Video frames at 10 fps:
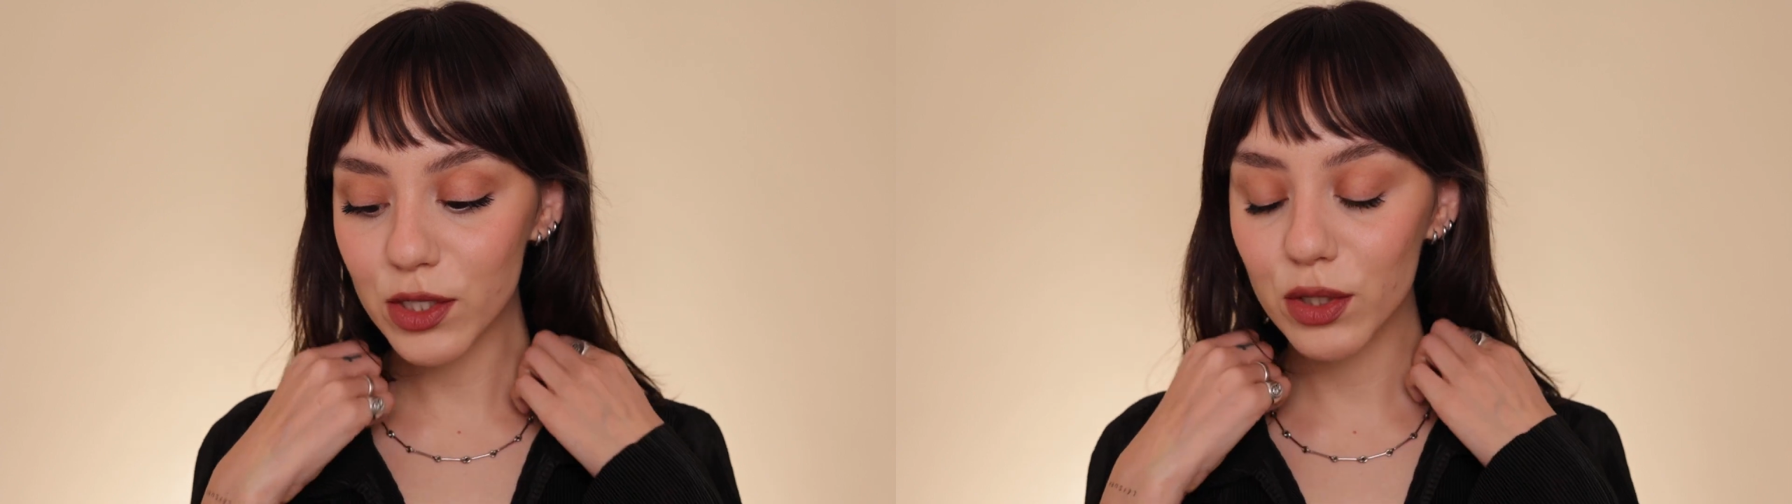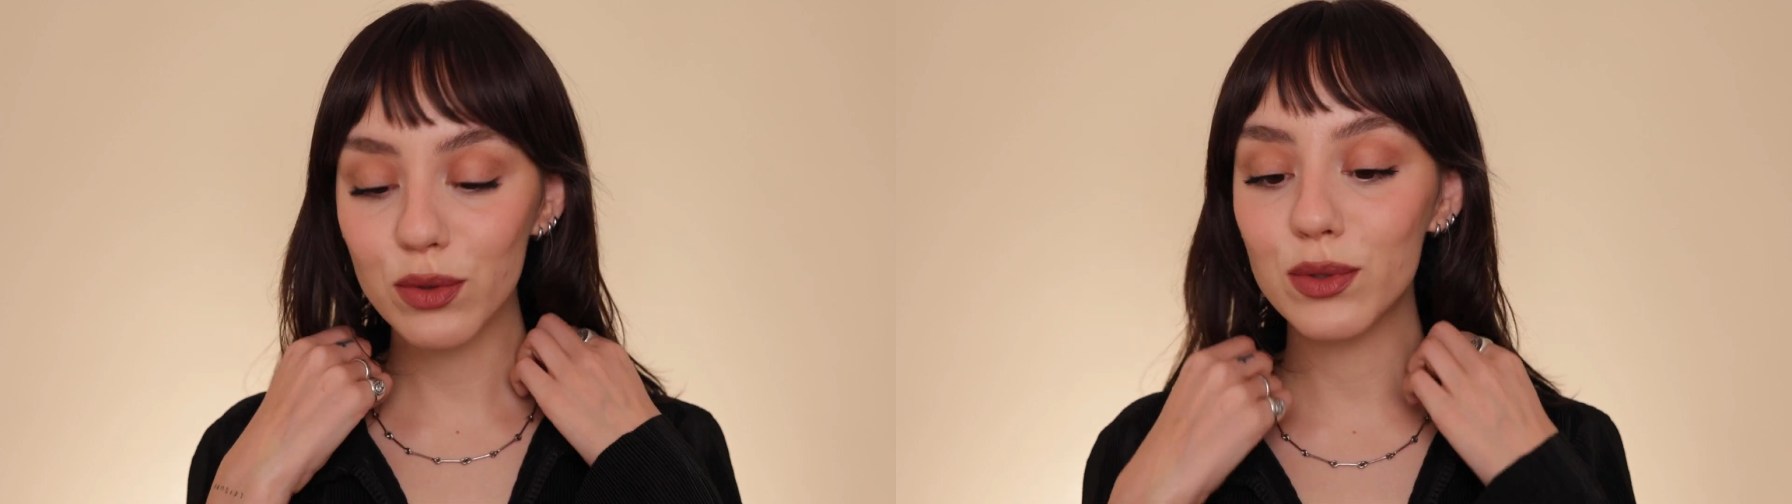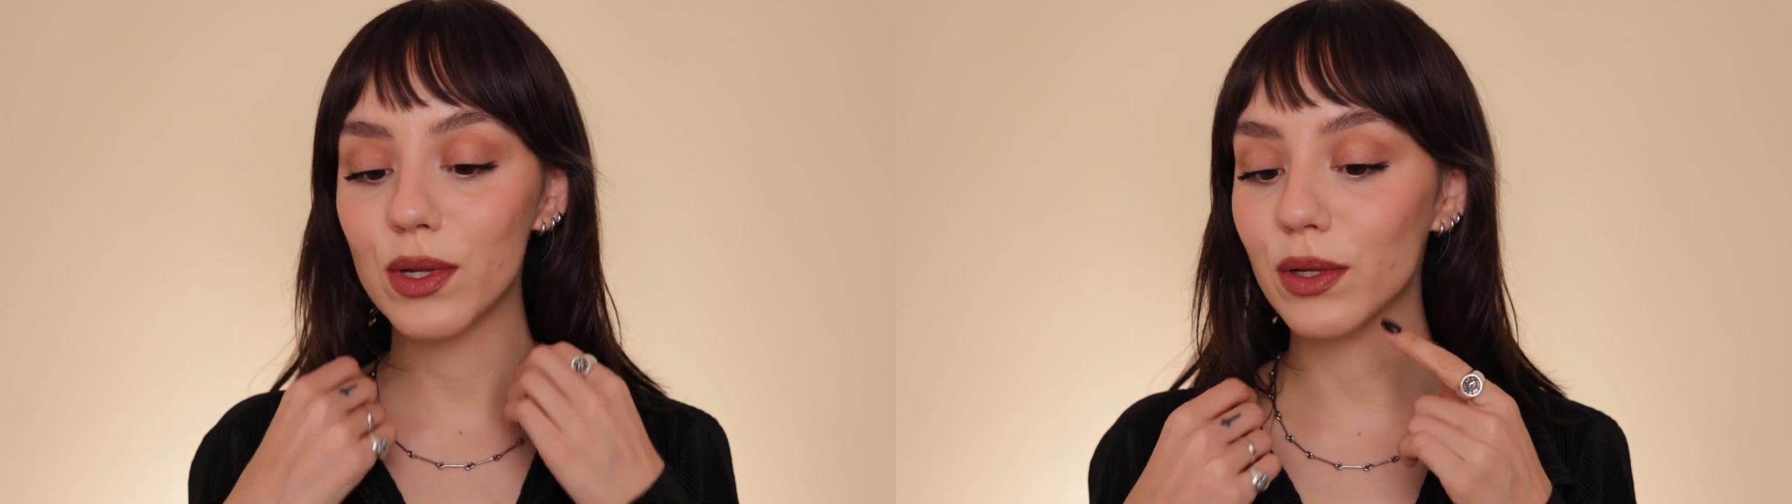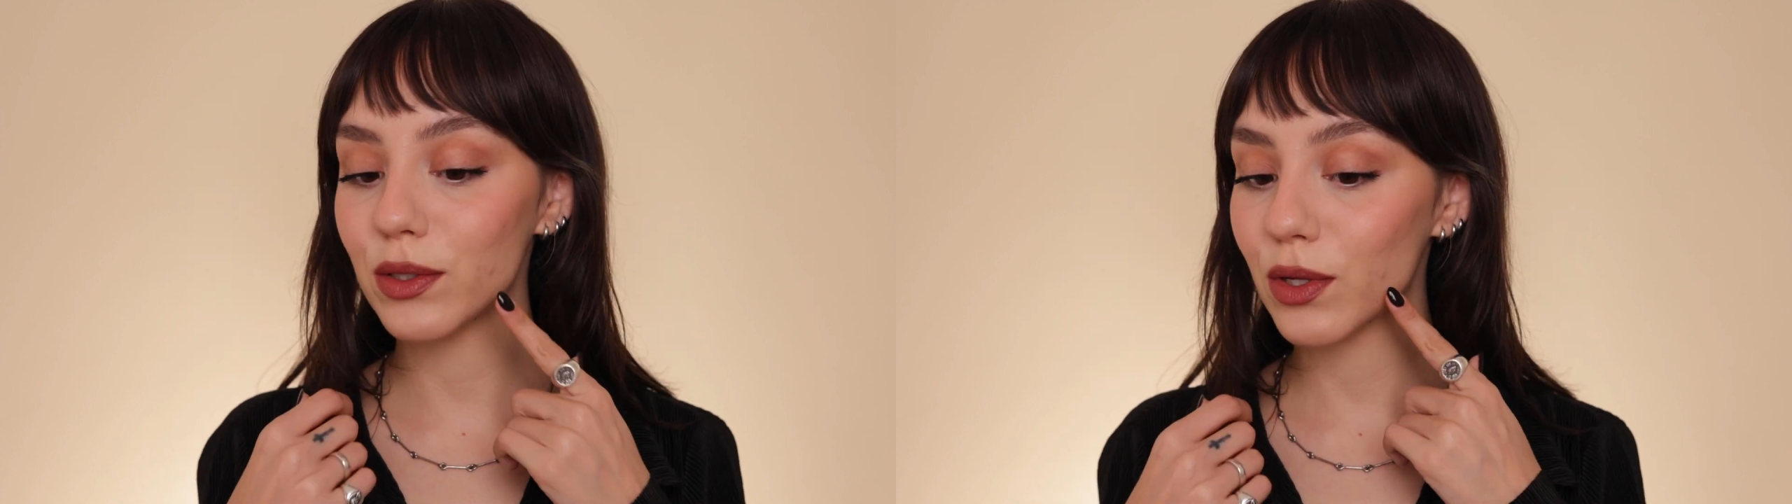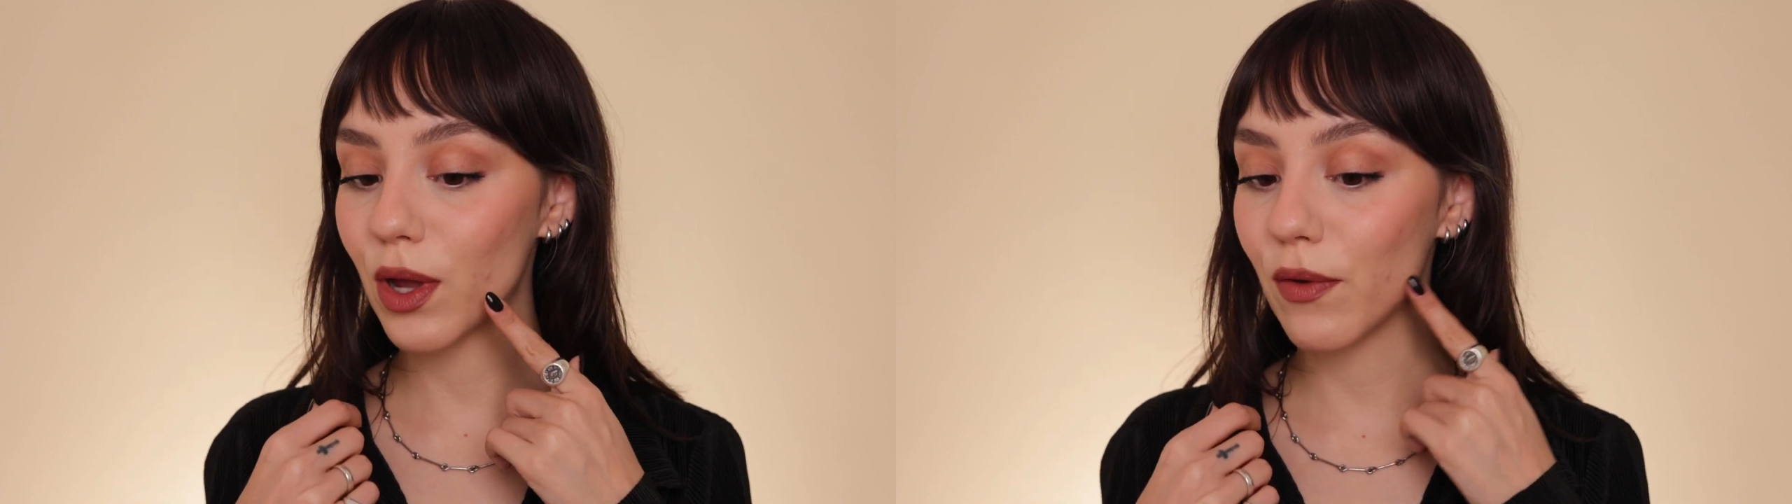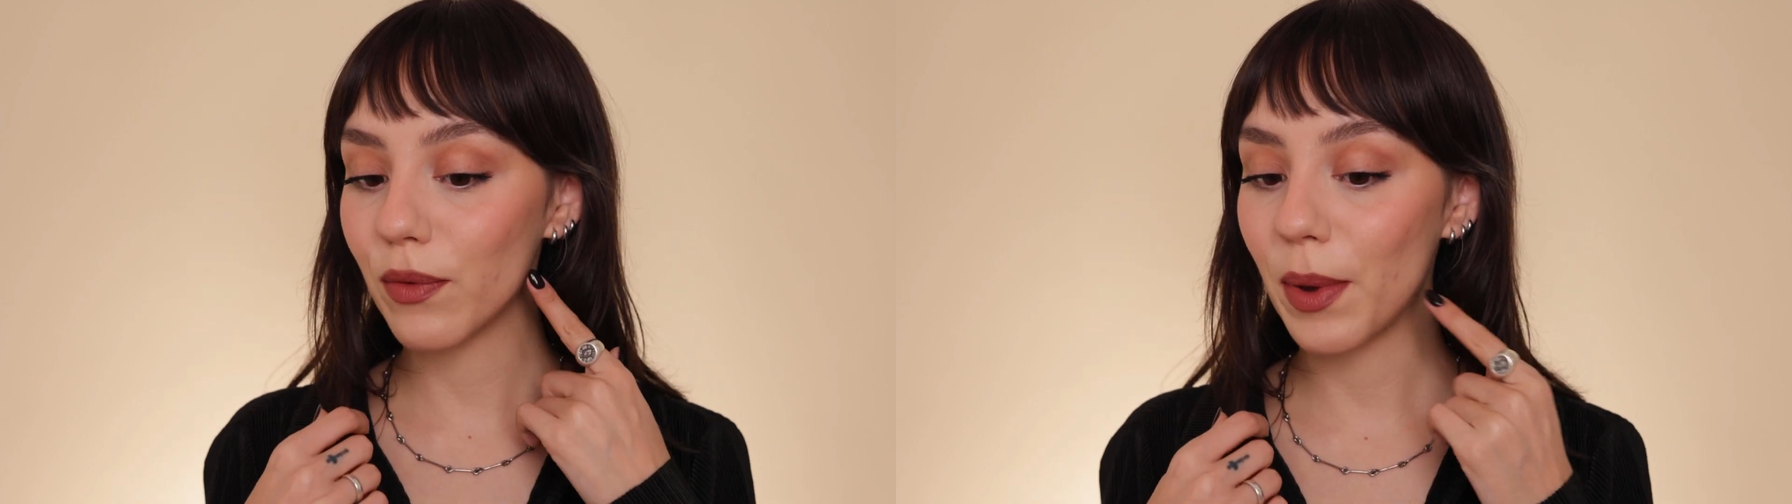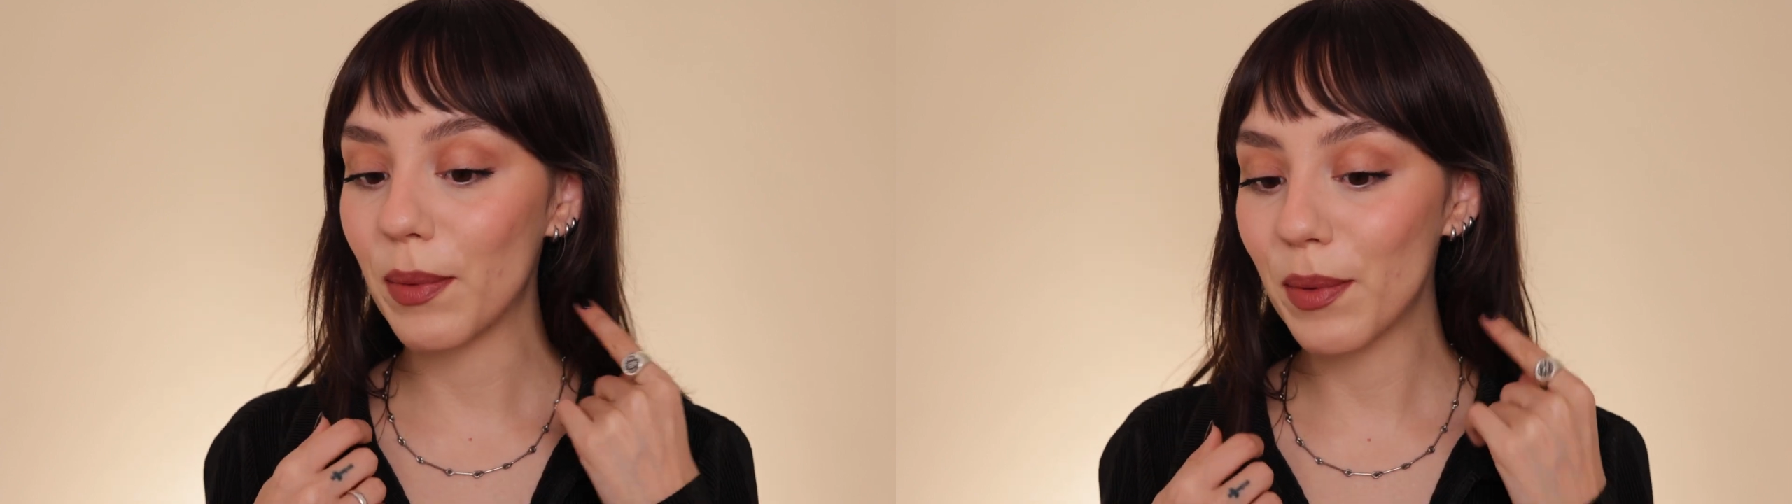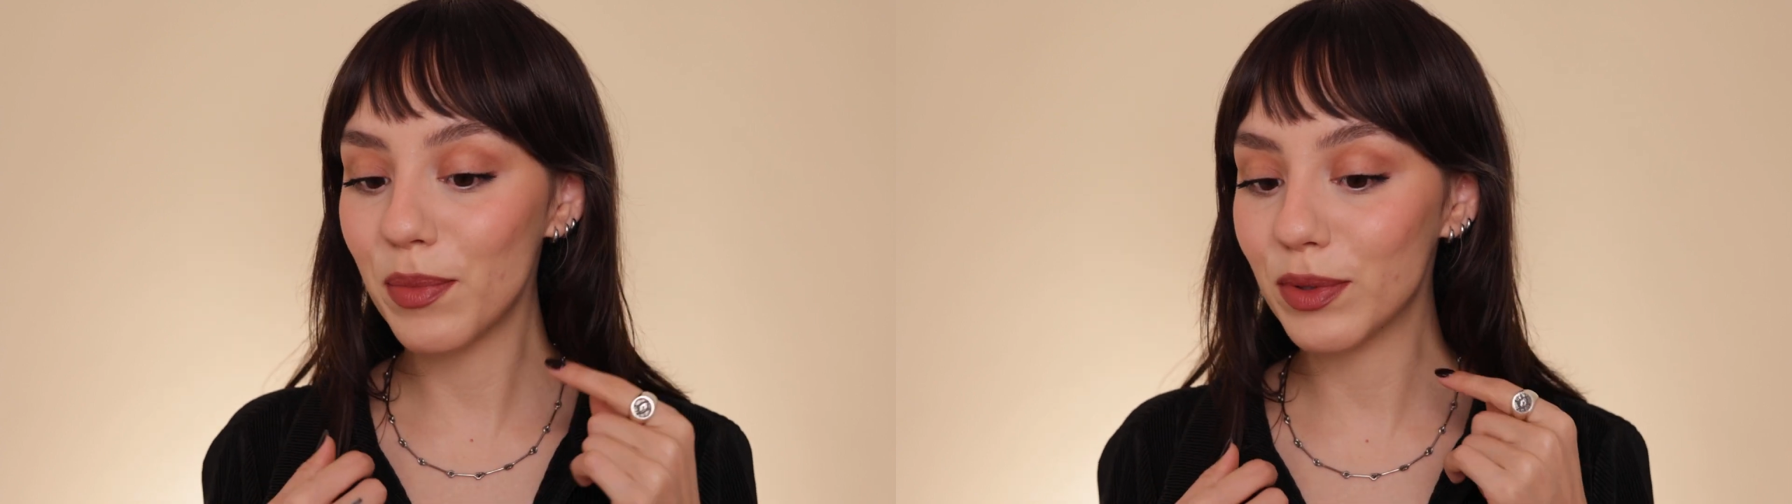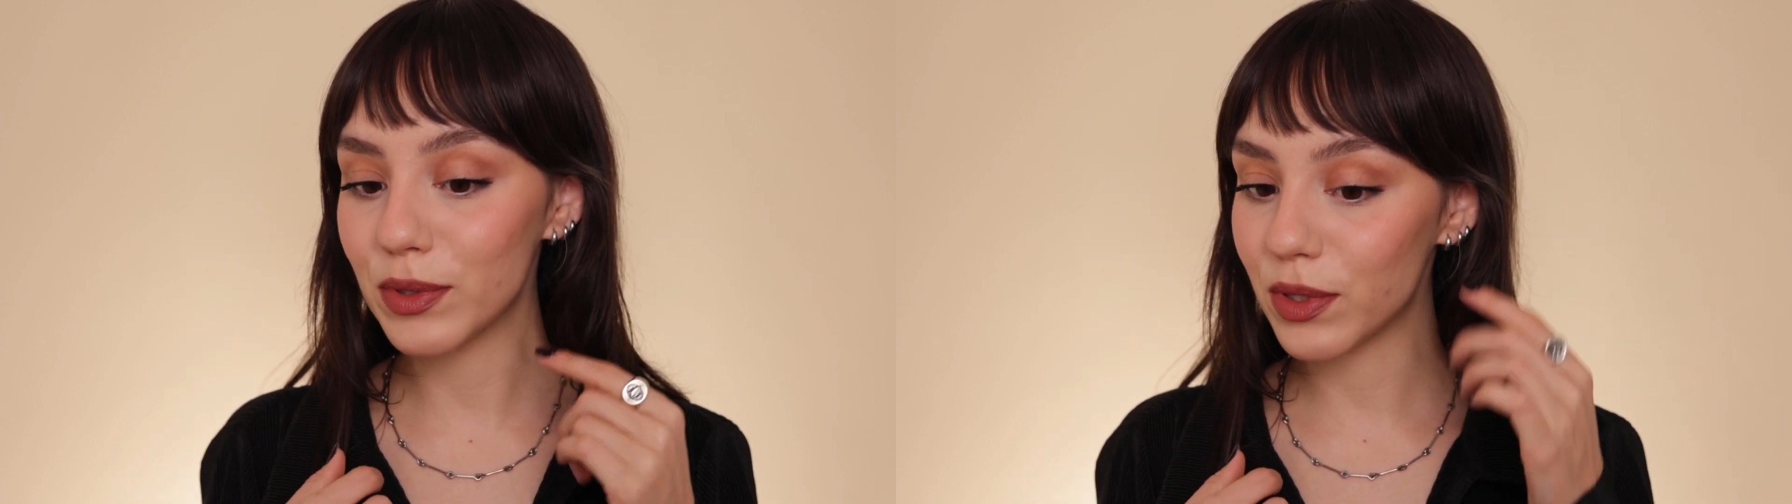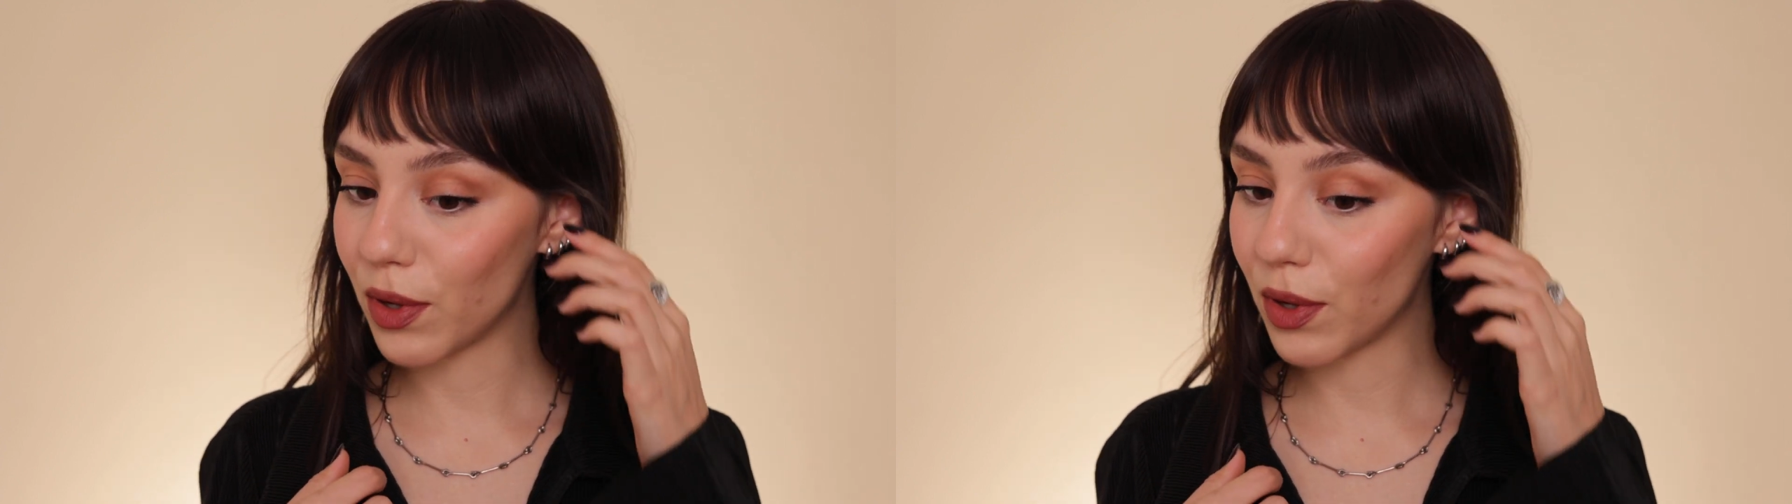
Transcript: to use up to cover my pimples